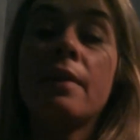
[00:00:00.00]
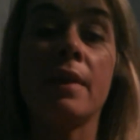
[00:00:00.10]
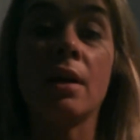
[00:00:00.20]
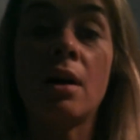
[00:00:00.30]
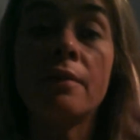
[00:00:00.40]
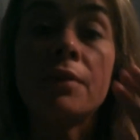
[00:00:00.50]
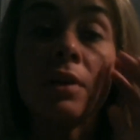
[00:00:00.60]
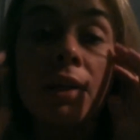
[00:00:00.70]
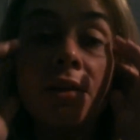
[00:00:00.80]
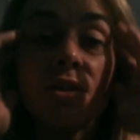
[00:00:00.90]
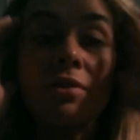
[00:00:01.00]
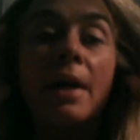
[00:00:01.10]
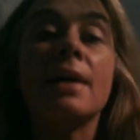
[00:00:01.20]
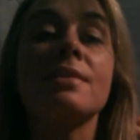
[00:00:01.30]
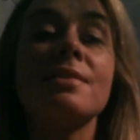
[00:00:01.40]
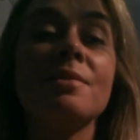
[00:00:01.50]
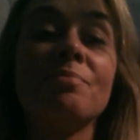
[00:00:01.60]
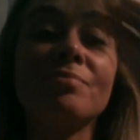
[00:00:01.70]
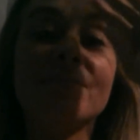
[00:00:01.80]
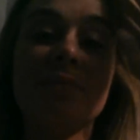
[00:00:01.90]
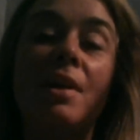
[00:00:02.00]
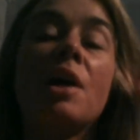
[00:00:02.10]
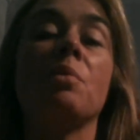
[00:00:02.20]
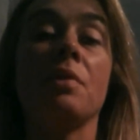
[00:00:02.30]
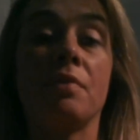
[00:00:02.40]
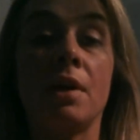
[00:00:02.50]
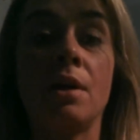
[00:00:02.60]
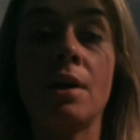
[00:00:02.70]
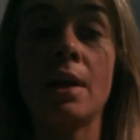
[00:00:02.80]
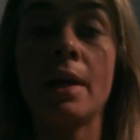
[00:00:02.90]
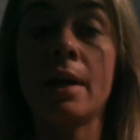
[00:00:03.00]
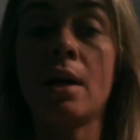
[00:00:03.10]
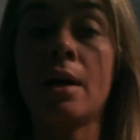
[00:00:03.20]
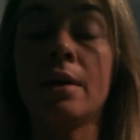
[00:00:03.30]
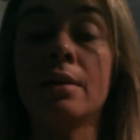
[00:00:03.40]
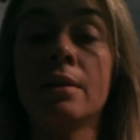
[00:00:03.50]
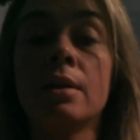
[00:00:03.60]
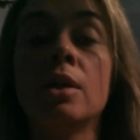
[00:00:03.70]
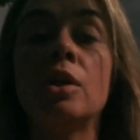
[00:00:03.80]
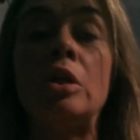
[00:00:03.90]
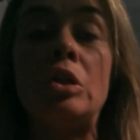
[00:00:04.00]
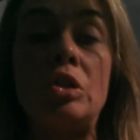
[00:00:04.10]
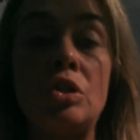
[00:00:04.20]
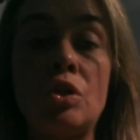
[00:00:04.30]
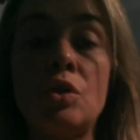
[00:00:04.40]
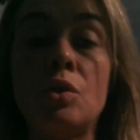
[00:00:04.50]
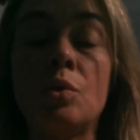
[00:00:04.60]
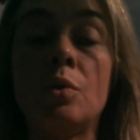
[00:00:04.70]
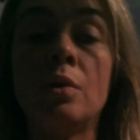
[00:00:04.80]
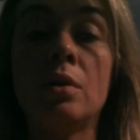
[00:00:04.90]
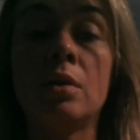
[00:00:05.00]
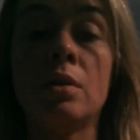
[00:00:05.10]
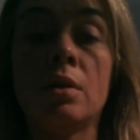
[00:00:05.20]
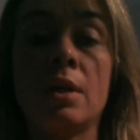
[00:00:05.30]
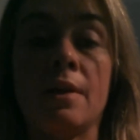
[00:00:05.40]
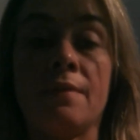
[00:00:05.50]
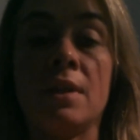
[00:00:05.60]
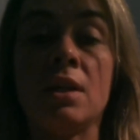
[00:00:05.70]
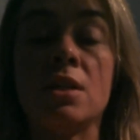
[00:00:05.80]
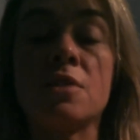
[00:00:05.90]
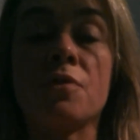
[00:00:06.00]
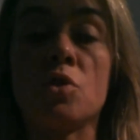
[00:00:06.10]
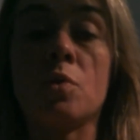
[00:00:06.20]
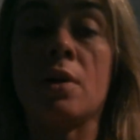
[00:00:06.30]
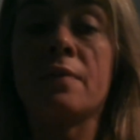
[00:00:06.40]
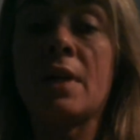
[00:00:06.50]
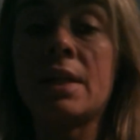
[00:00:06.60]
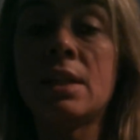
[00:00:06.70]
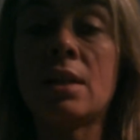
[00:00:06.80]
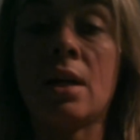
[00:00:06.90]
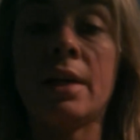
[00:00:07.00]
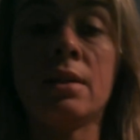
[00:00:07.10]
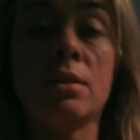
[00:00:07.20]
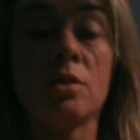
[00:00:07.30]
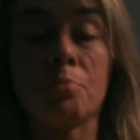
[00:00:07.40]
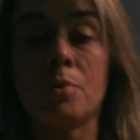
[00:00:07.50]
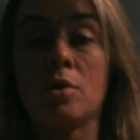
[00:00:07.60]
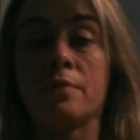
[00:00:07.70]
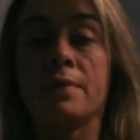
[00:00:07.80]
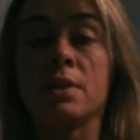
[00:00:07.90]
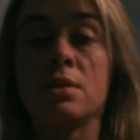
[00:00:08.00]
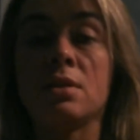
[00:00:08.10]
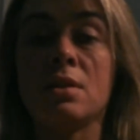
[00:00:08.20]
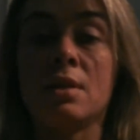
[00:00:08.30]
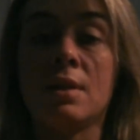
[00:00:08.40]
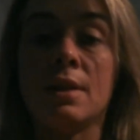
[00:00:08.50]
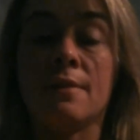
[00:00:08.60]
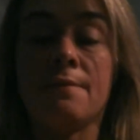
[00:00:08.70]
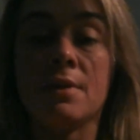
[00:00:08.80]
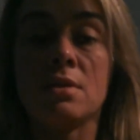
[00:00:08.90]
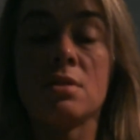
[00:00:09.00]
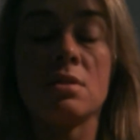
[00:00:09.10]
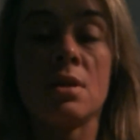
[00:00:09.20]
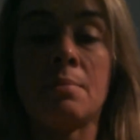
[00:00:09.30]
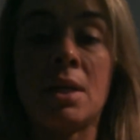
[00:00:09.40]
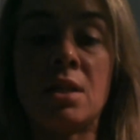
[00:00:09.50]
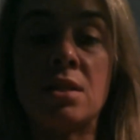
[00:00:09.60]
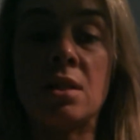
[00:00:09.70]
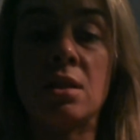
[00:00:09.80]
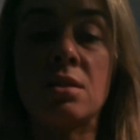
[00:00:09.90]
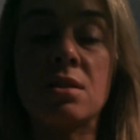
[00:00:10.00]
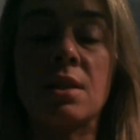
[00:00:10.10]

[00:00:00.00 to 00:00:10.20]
thank God for clearance racks. I went there and I got 2 of these for $12.99. They're perfect. It fits amazing. It's